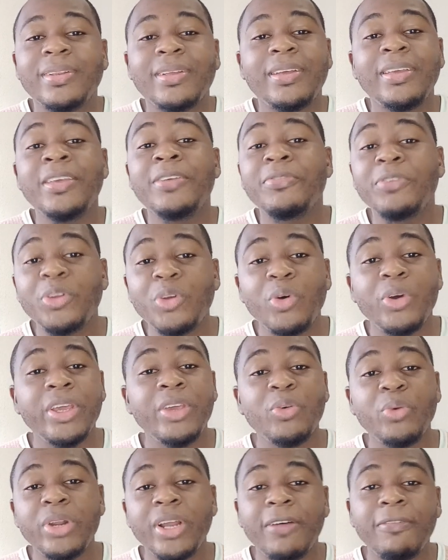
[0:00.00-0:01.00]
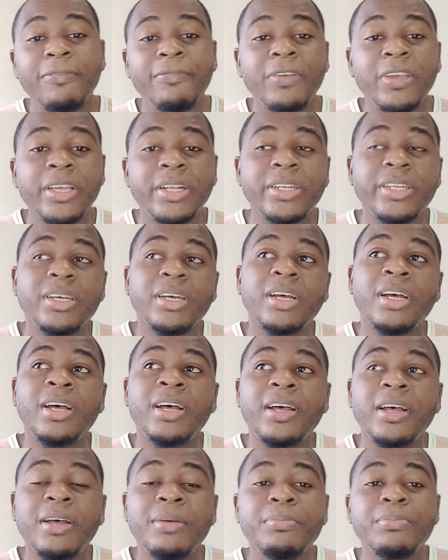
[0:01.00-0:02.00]
even though he would have failed
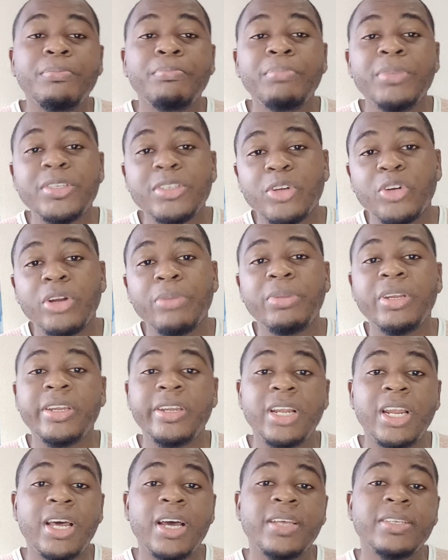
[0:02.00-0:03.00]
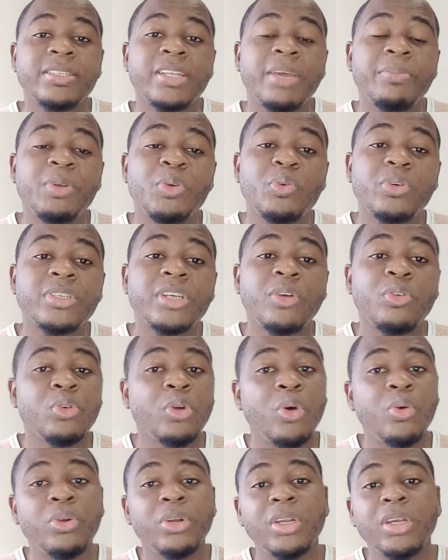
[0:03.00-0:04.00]
miserably the last time he was
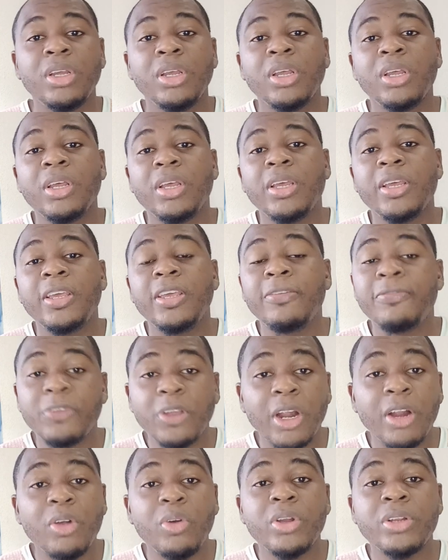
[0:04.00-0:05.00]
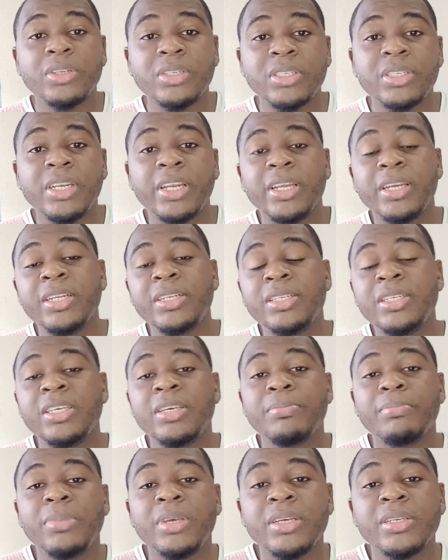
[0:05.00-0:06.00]
around, if you are going to select the
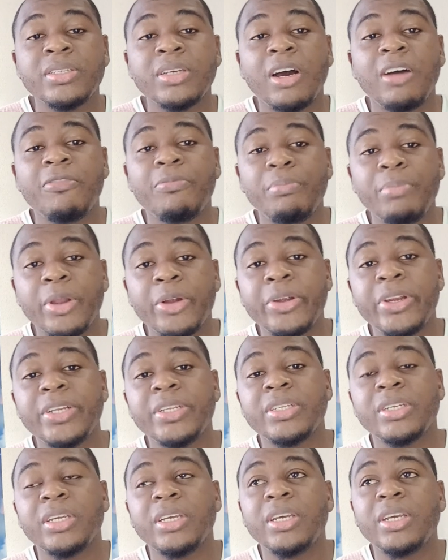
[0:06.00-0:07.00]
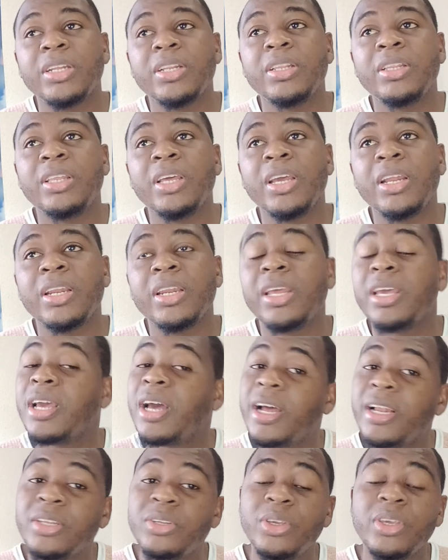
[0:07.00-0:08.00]
team based off merit, then they
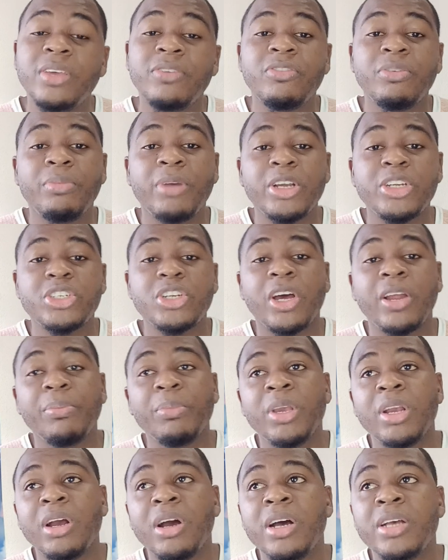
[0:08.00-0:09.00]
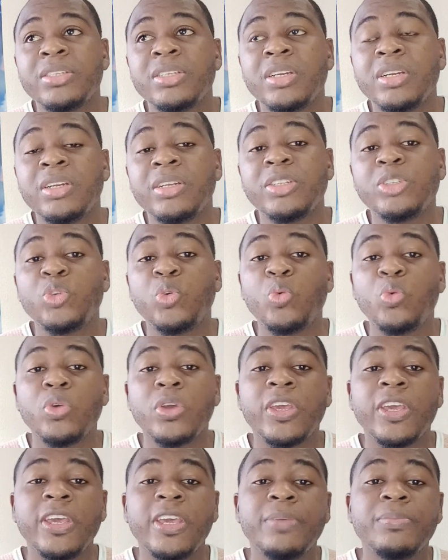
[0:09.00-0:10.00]
had to give him a shot, because in two
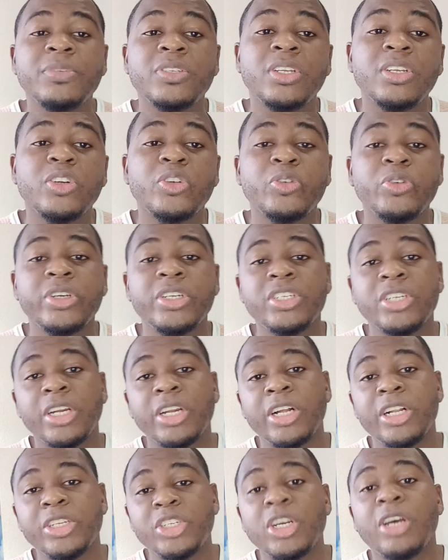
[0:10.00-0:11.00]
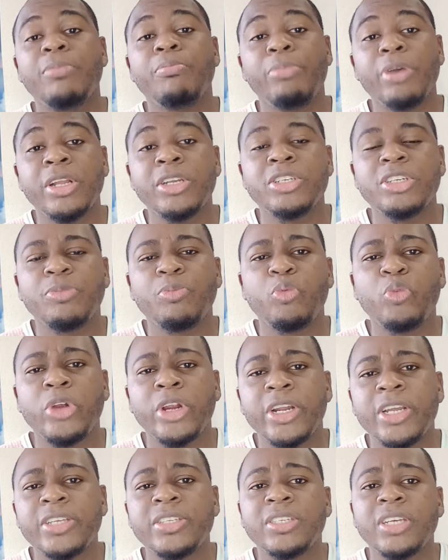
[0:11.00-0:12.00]
games in the regional championship
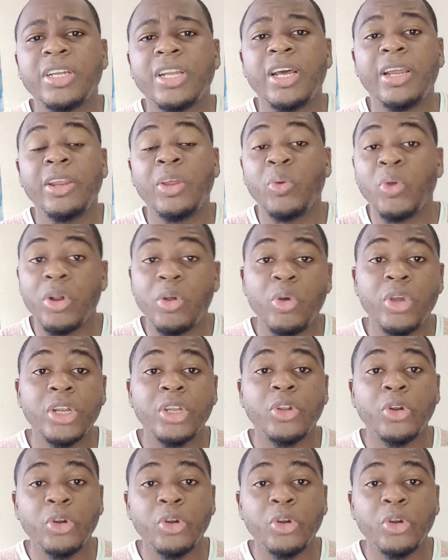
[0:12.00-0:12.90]
where they said that they were going to